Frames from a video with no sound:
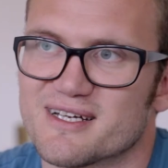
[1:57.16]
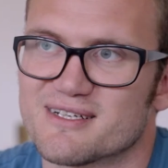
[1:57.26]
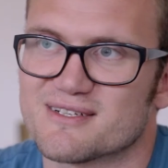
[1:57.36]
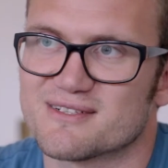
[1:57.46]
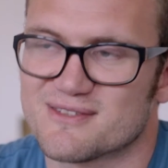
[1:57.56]

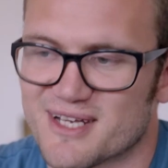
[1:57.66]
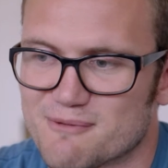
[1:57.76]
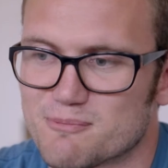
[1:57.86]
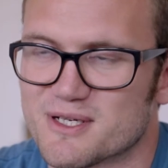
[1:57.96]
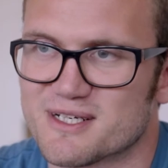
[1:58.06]
and
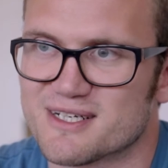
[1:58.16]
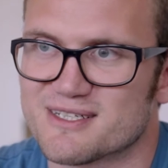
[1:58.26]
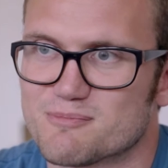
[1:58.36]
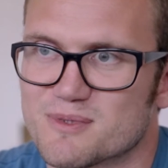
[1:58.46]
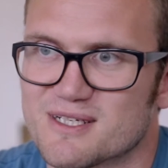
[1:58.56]
gameplay
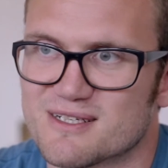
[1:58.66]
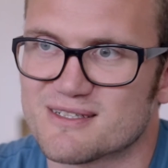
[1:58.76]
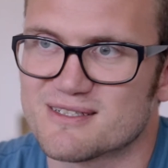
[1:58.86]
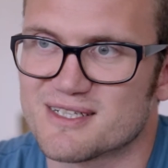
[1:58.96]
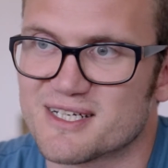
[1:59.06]
as
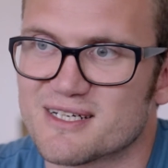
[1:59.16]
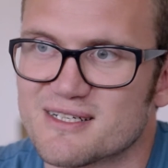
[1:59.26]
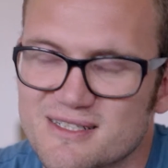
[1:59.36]
being the king.